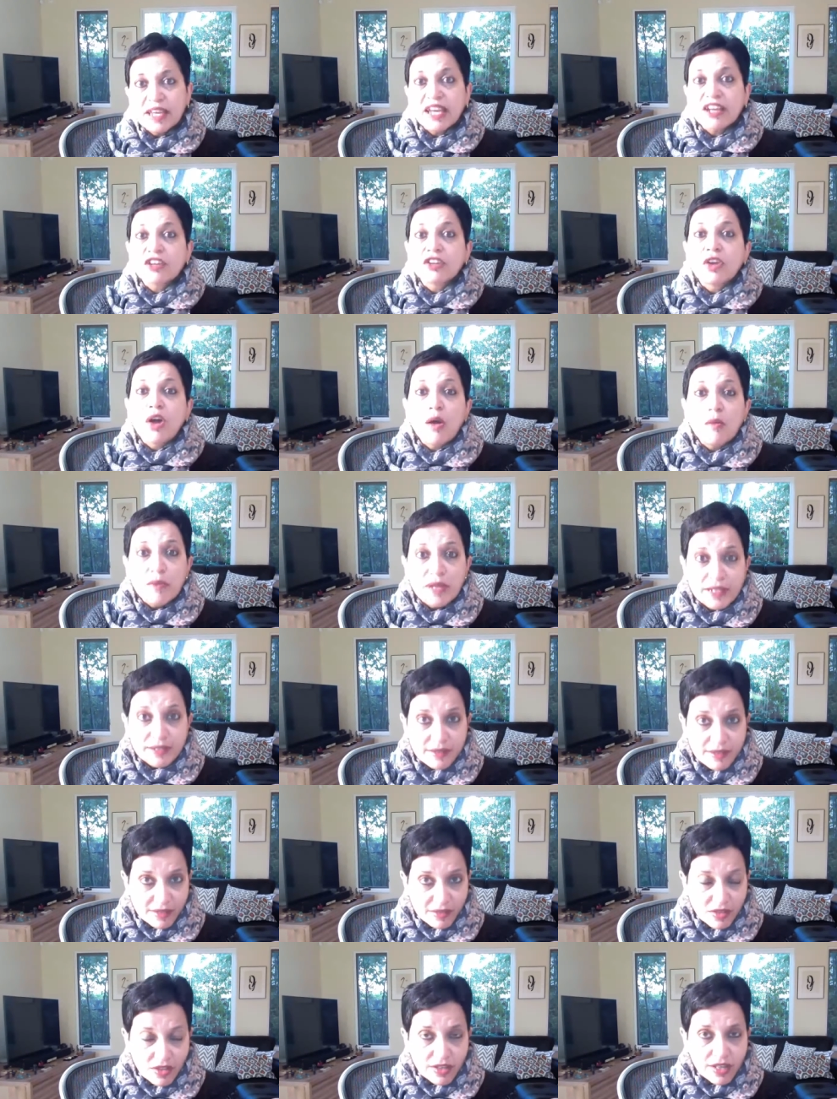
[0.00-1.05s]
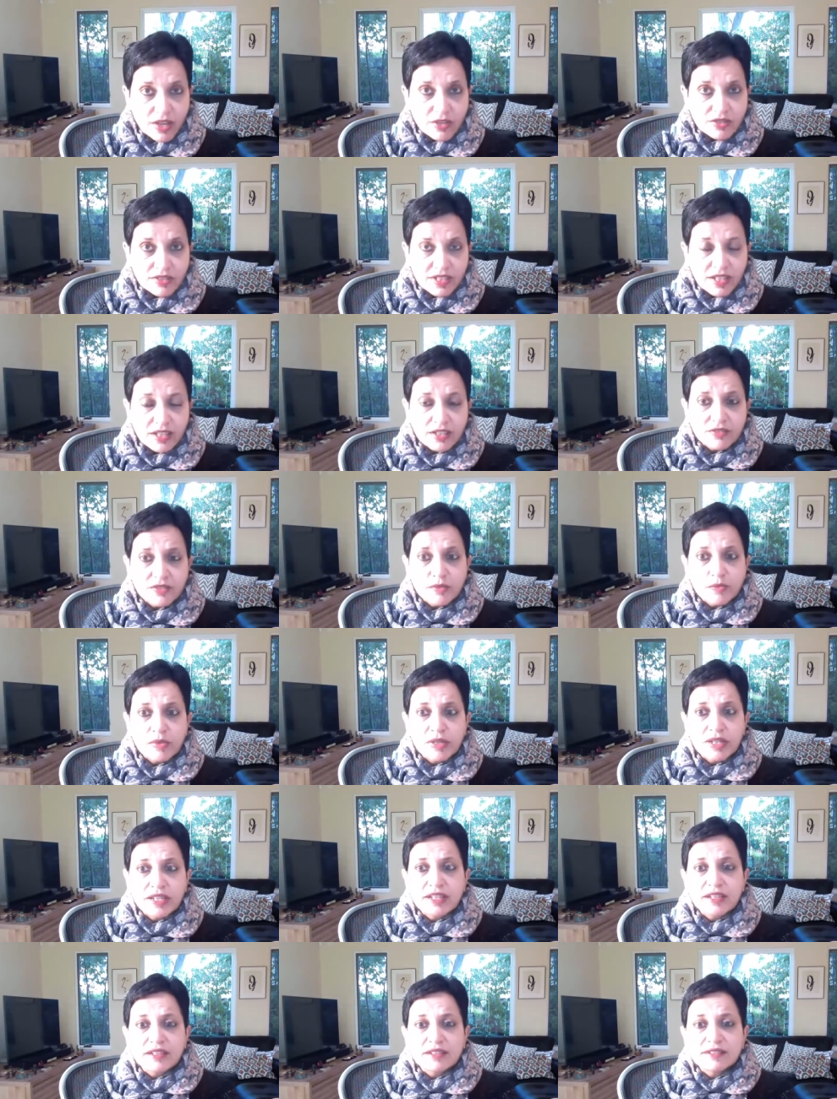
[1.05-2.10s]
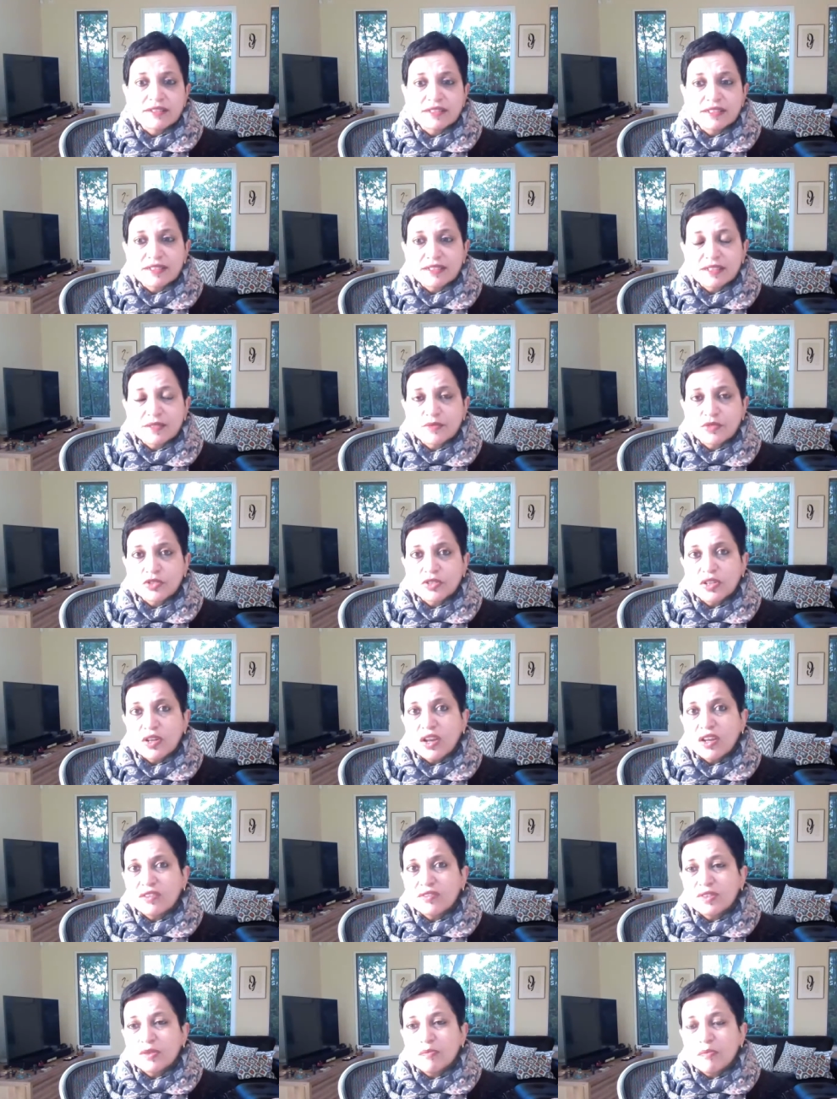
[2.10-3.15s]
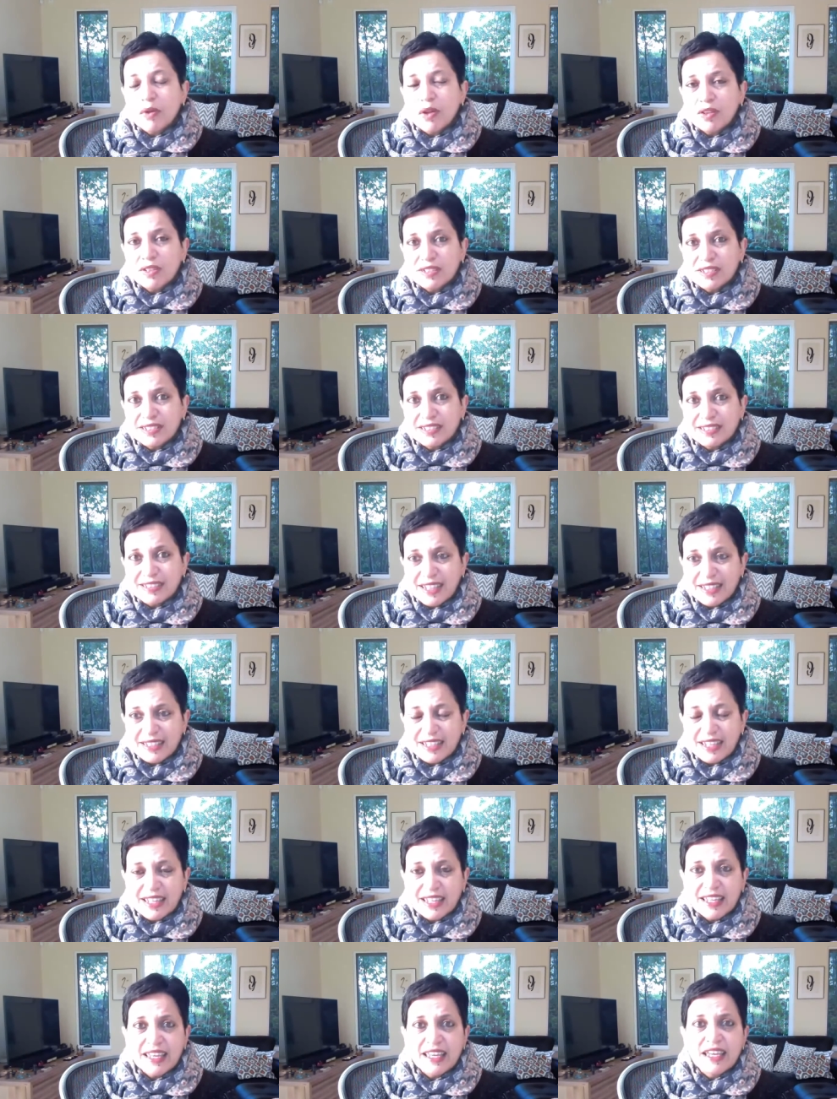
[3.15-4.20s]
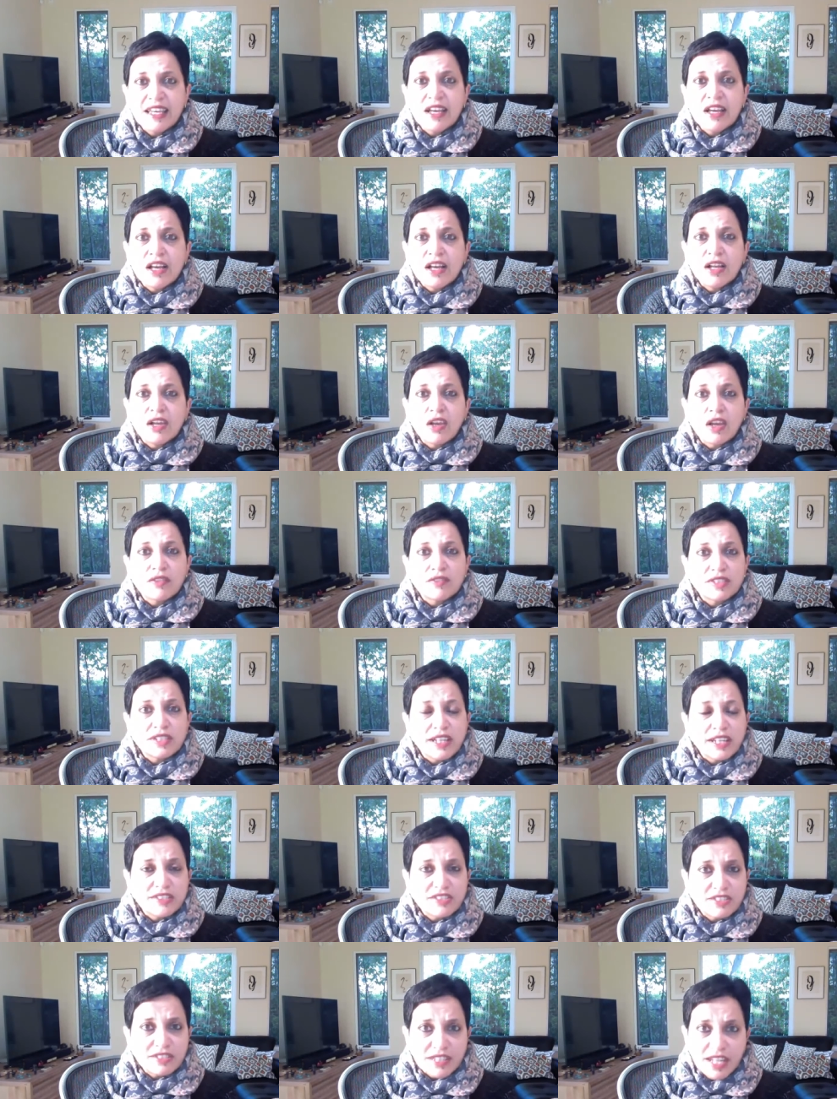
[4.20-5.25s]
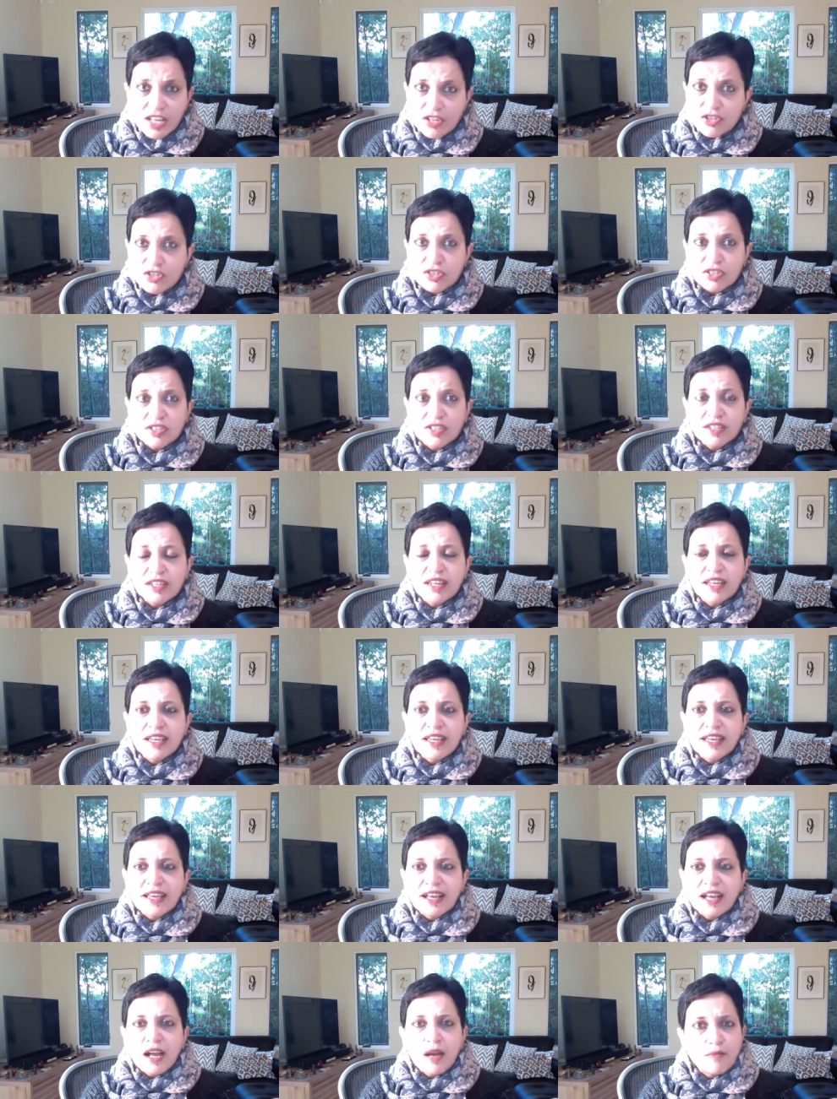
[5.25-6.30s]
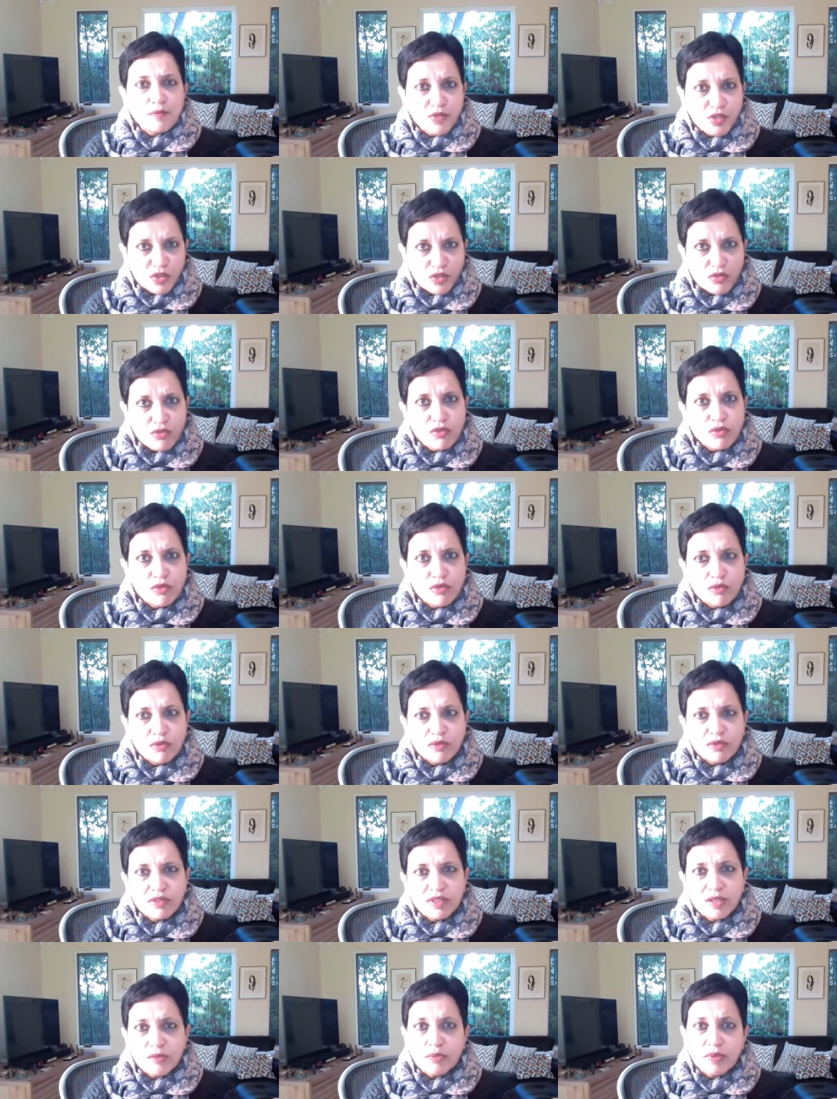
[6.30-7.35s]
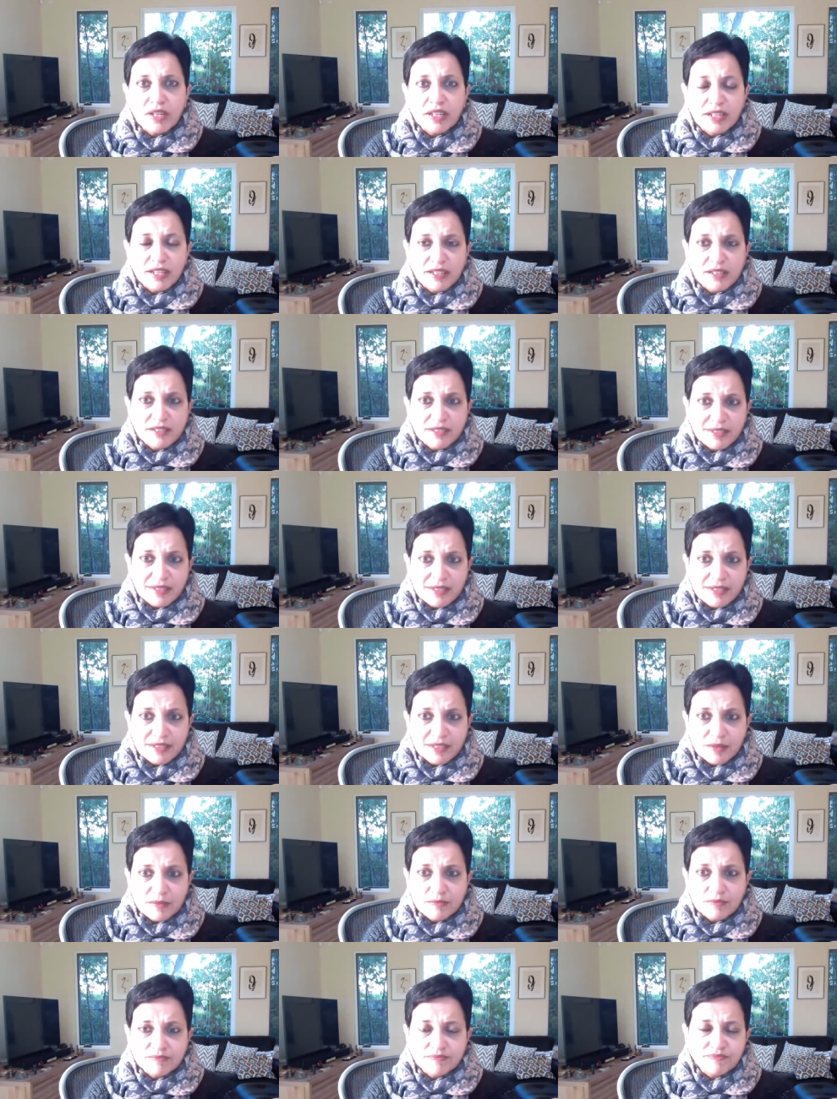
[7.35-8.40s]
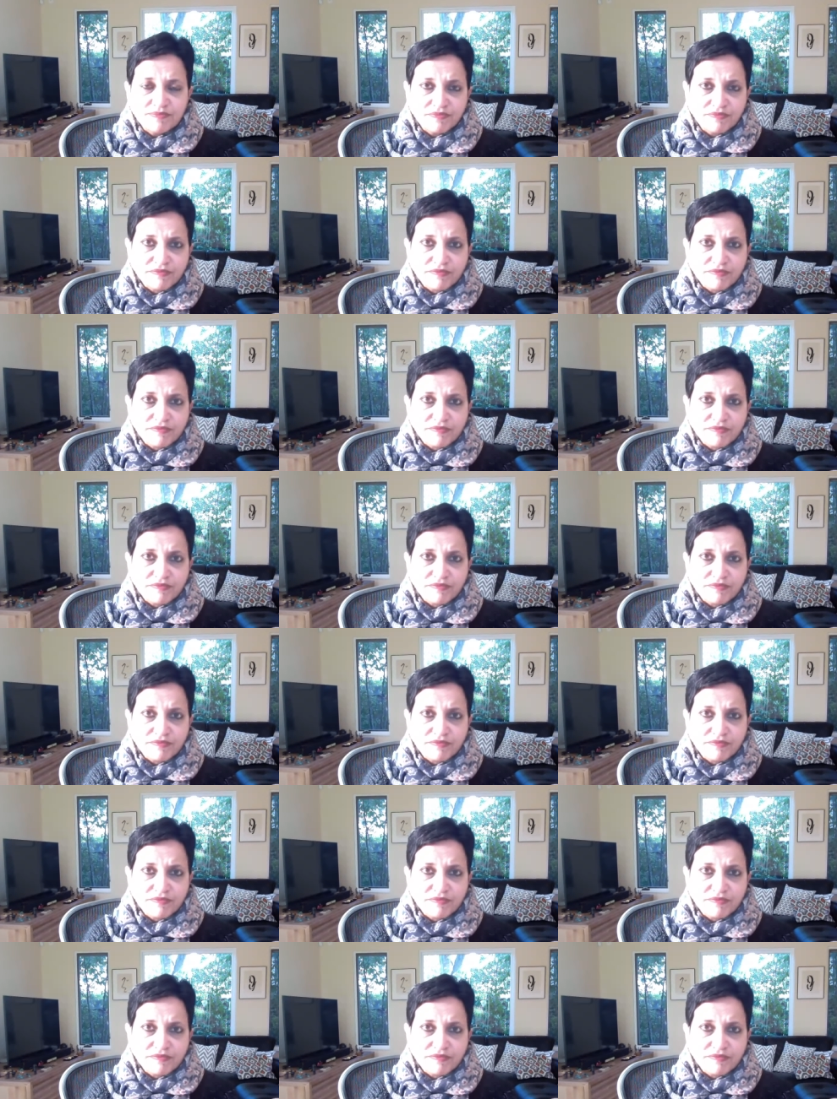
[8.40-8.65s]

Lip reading: Economics is not outside of the political system. So a lot of the policy setting, a lot of the legislation comes through the political system.